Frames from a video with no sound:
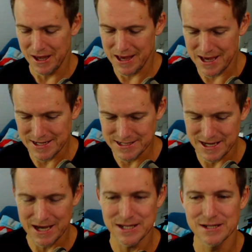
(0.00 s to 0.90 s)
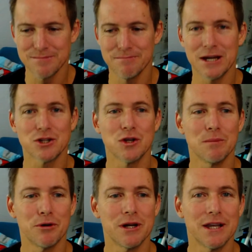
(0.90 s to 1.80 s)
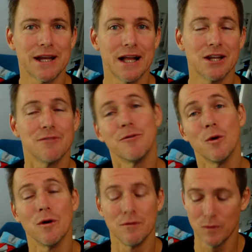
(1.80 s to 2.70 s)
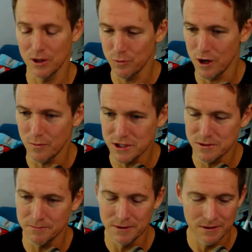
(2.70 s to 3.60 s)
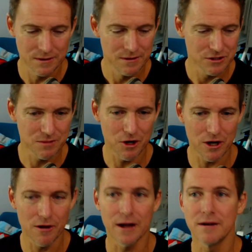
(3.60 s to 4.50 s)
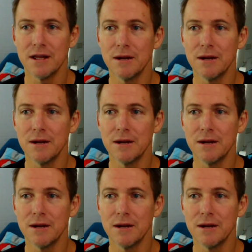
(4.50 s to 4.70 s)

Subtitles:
And make sure you put it in your calendar for Wealth, Wine and Wisdom tomorrow night.